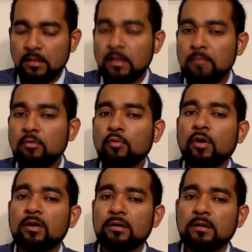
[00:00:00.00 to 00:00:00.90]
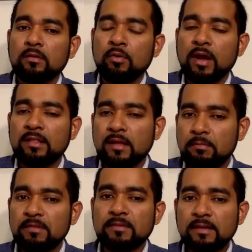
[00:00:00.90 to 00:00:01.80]
They have to look at their
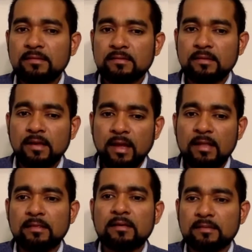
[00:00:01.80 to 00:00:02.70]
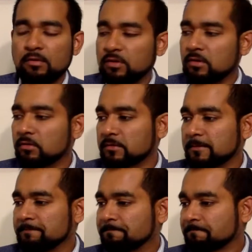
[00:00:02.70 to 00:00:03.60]
business, and that's how it goes.